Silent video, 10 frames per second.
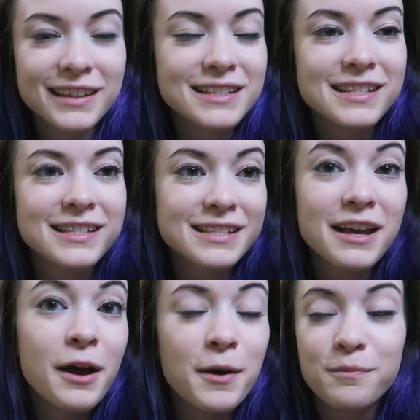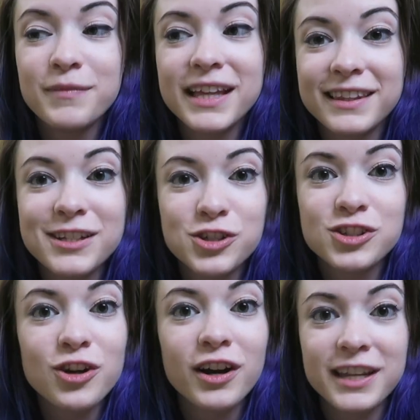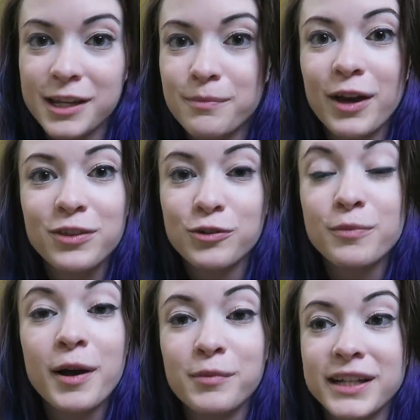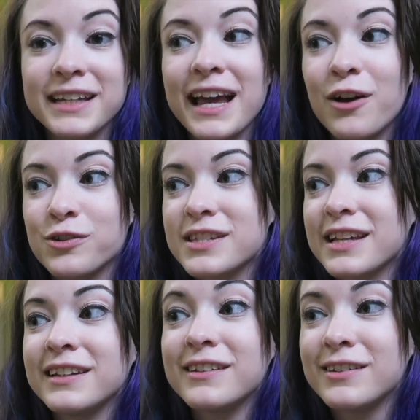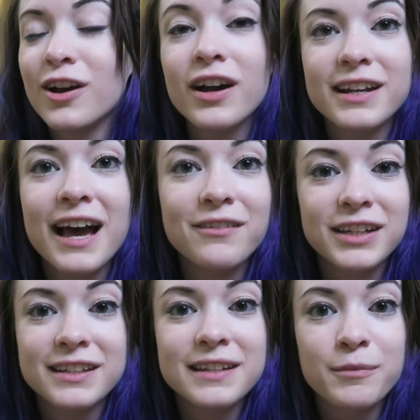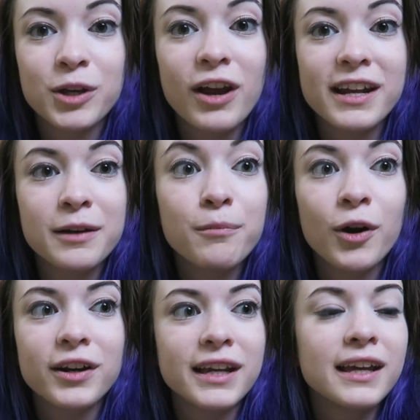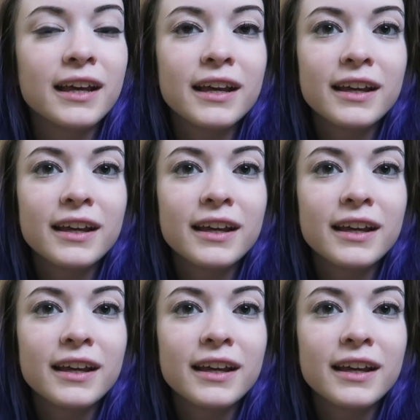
This is mainly just talking about the Republican House and not having a Democratic Party